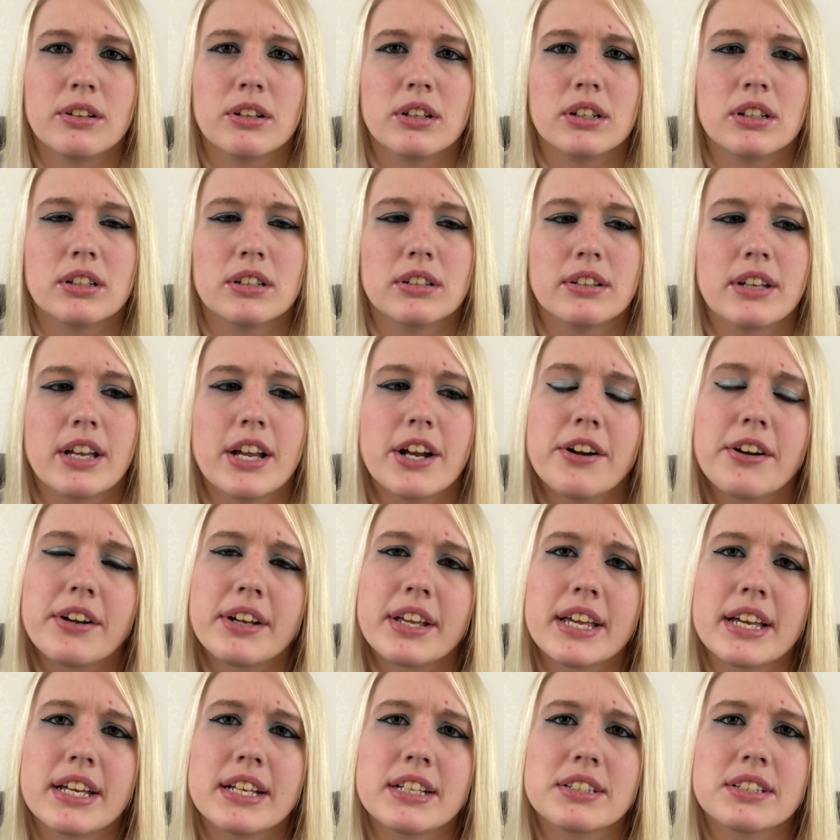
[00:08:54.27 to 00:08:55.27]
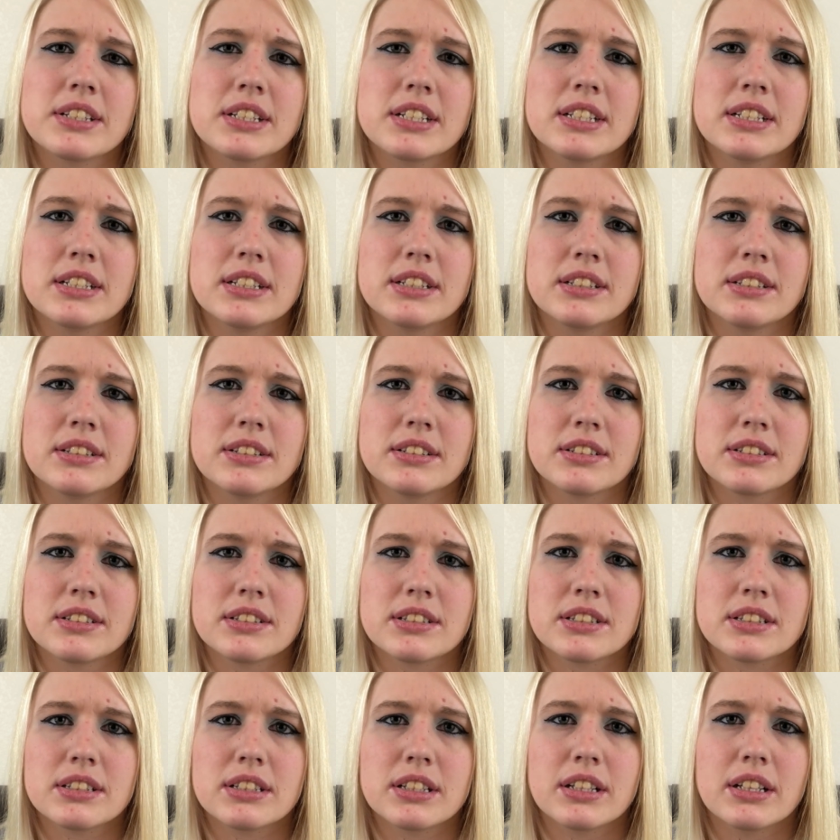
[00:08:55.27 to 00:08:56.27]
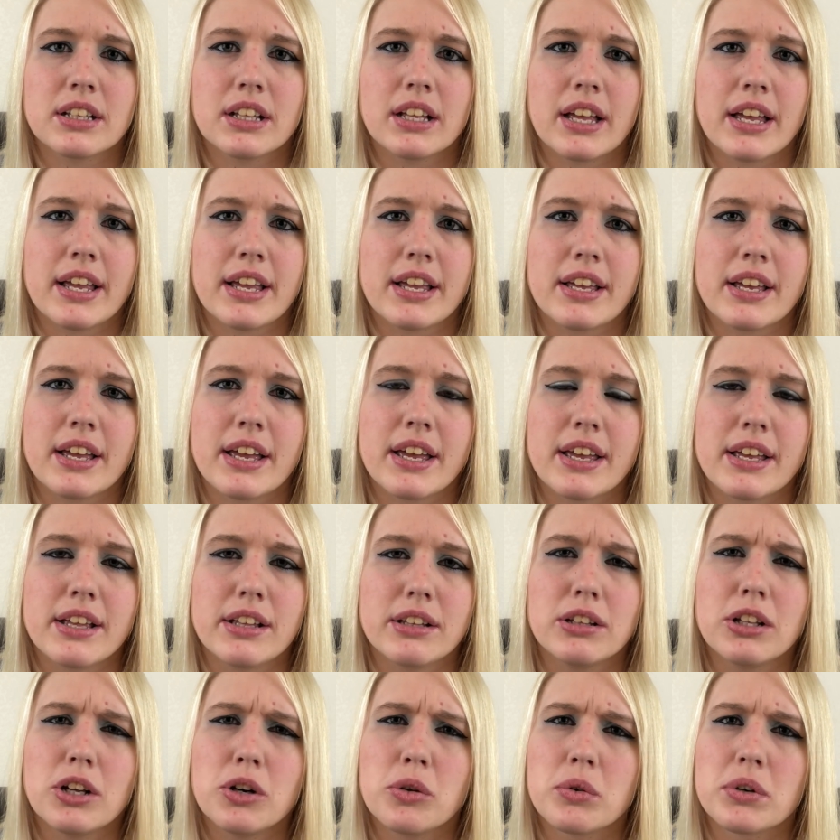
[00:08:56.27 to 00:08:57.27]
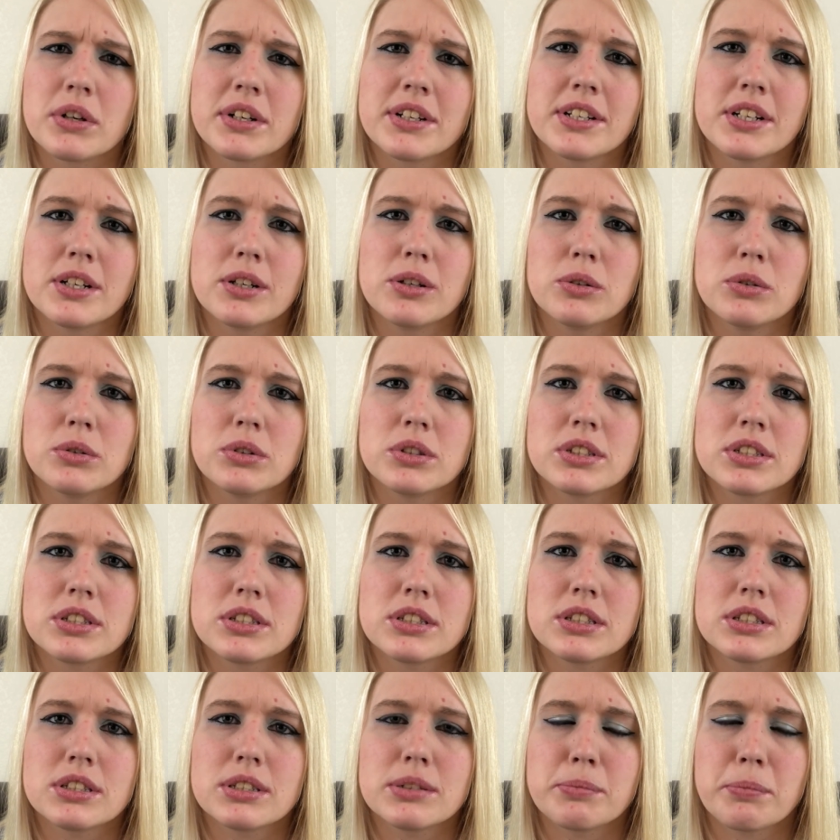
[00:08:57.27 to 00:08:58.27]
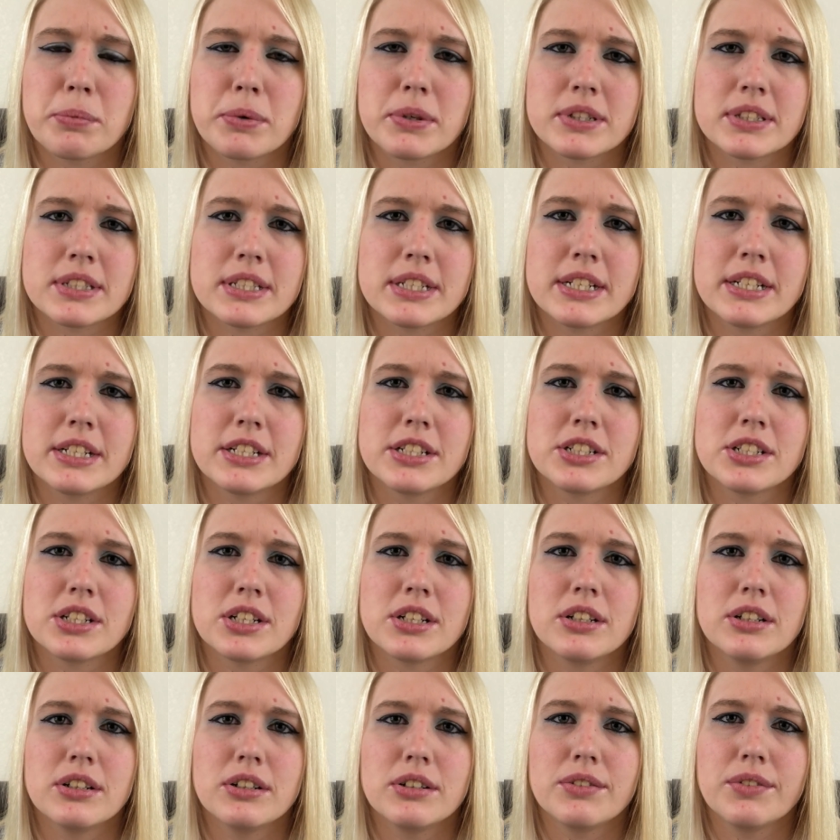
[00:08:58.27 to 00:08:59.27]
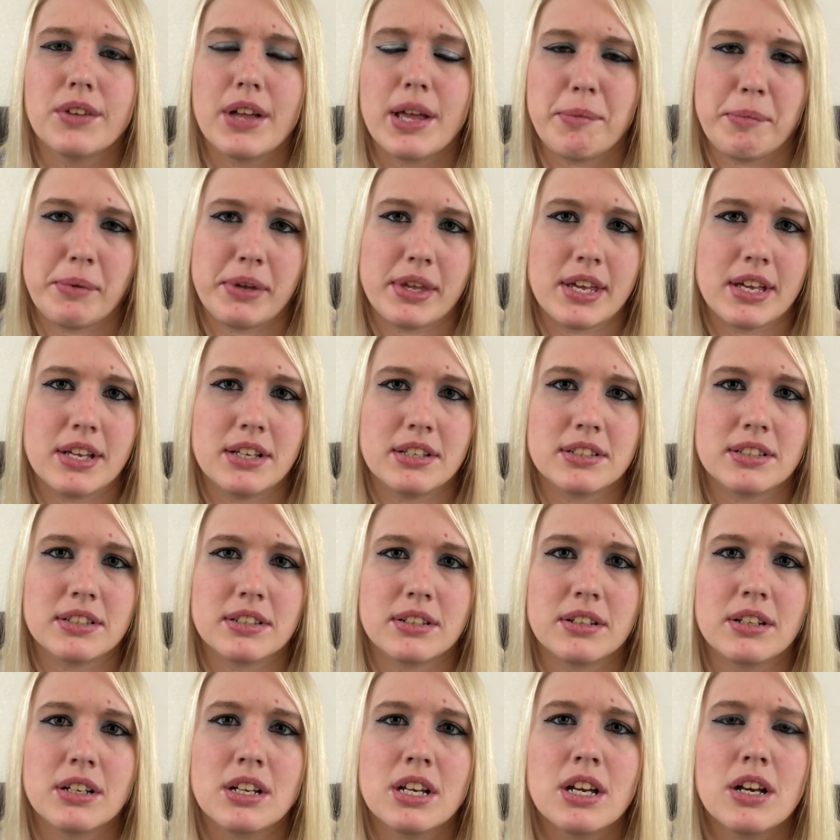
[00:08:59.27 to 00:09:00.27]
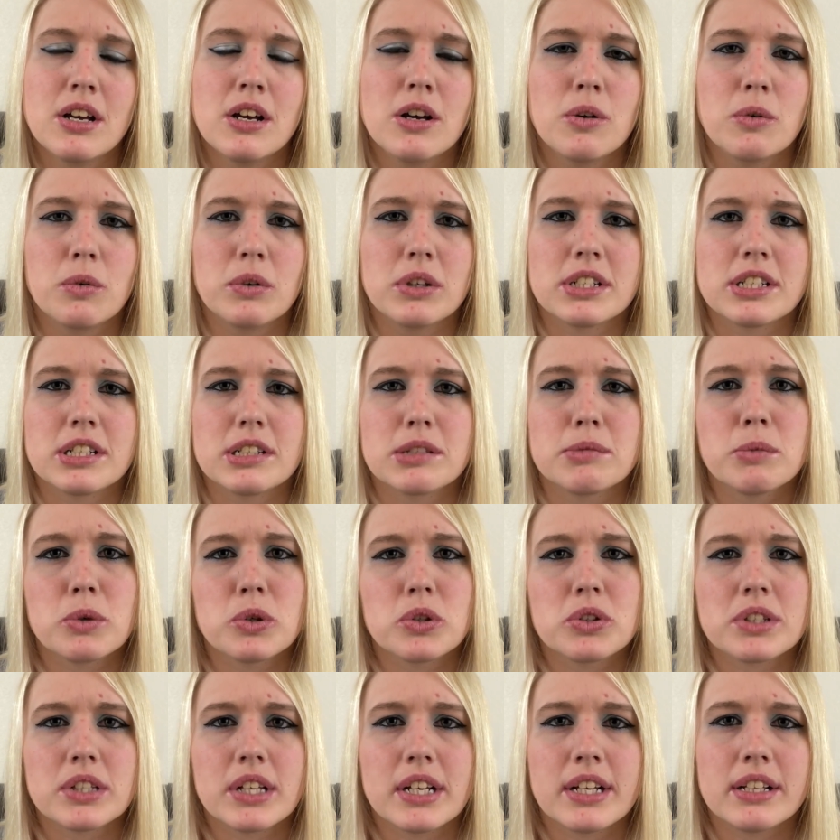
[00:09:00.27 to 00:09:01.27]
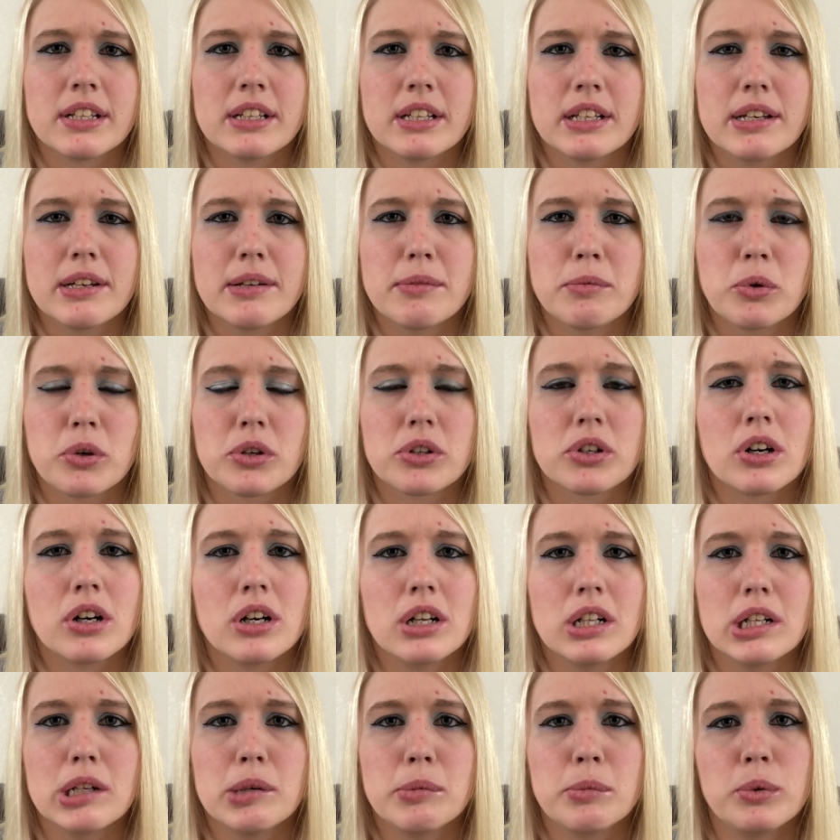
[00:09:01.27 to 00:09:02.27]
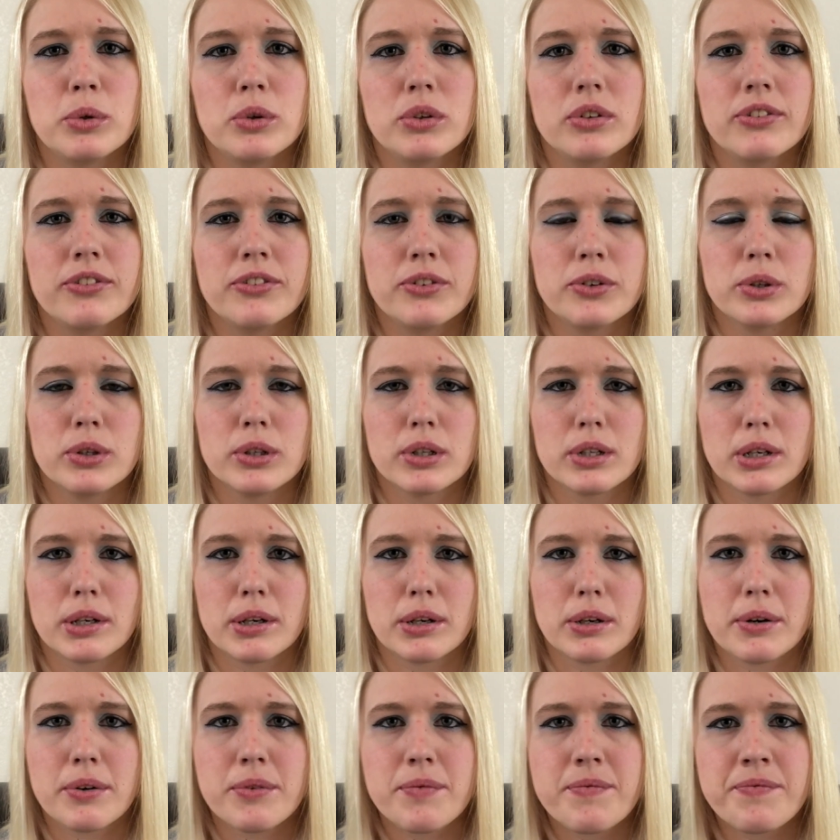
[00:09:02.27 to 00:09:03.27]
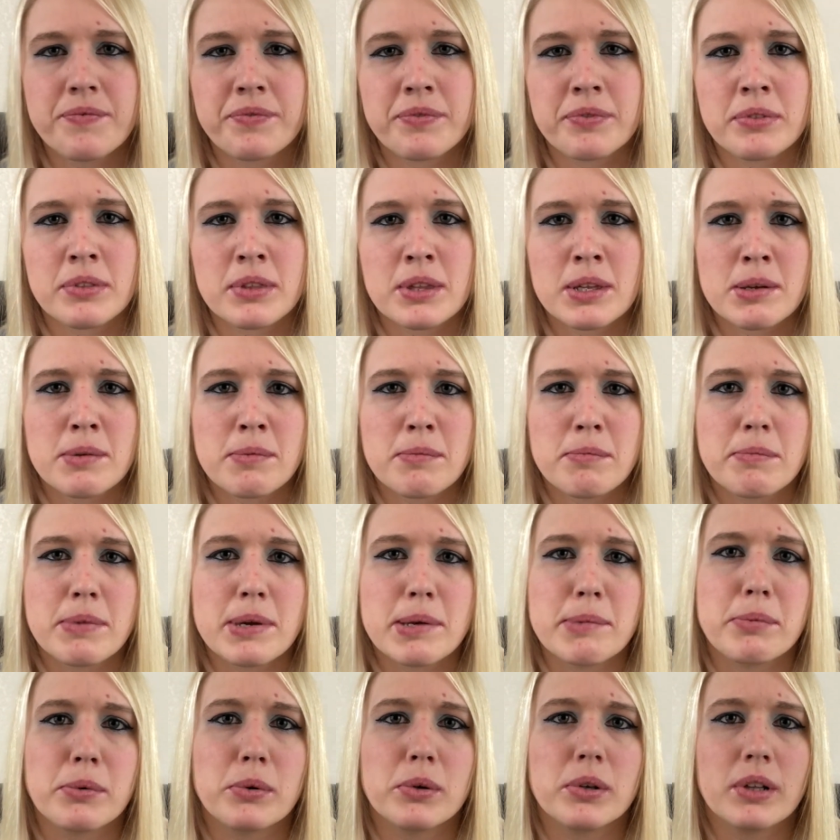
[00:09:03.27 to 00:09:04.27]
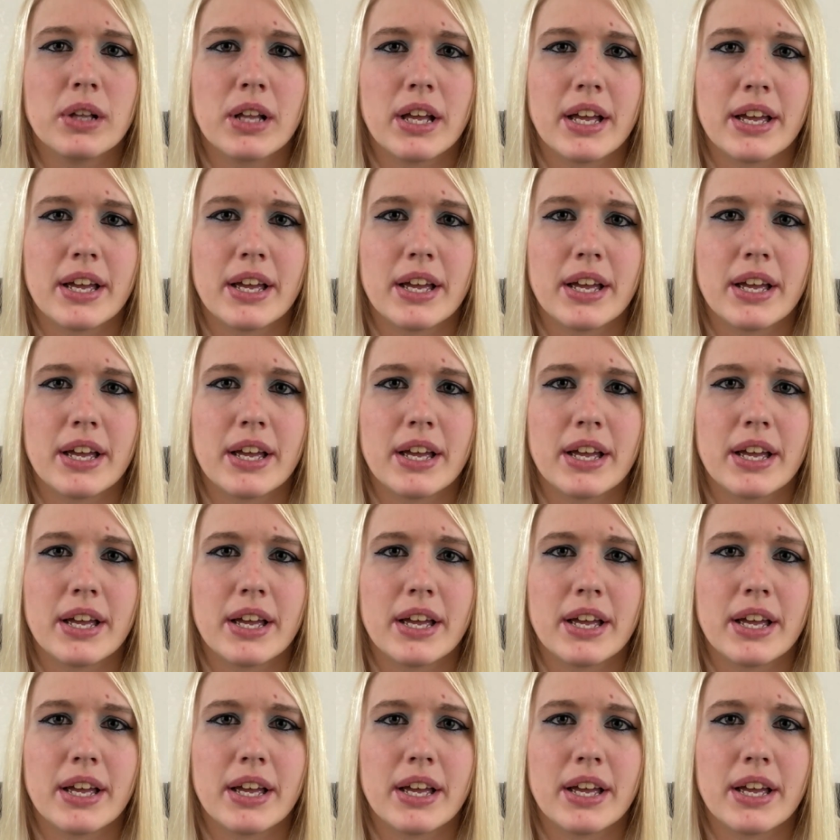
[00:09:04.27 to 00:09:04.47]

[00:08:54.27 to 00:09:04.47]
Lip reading: Arikayce is like a lower dose percentage of amikacin, which is most likely more tolerable for people